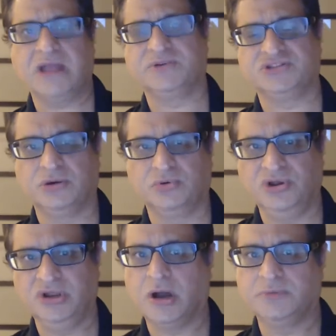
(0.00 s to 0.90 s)
is the
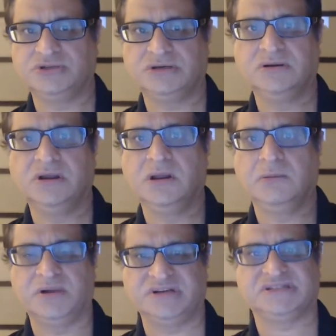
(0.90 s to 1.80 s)
only option.
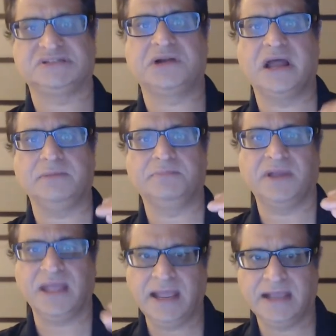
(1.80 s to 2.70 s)
But Stripe
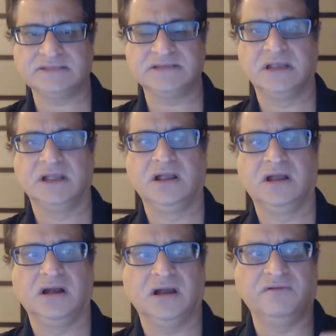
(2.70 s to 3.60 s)
has
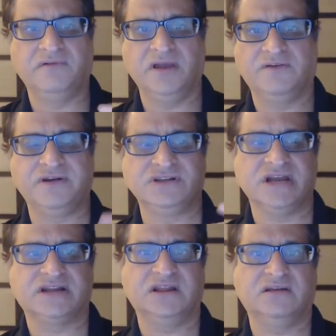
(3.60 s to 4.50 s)
a way of
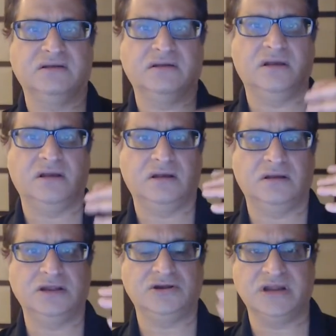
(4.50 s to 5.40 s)
rejecting
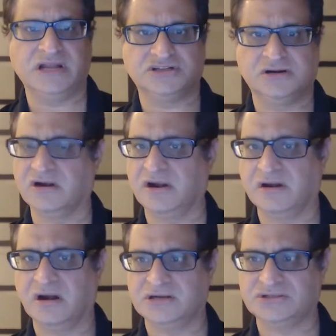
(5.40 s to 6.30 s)
international credit
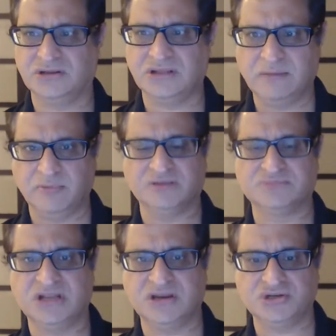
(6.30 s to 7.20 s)
cards. So that becomes
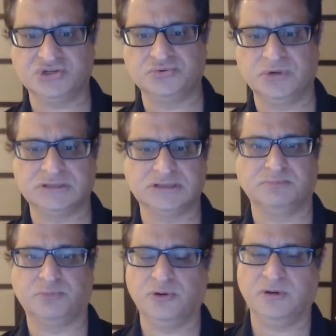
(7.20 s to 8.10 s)
an issue at some
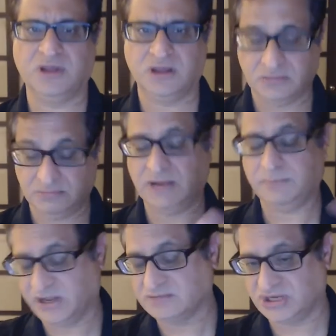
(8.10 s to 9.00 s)
point. That
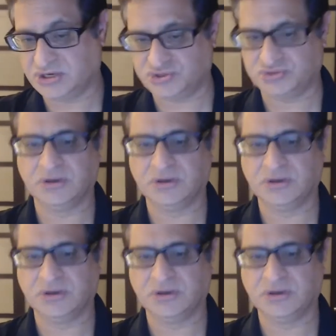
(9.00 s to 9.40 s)
becomes an issue.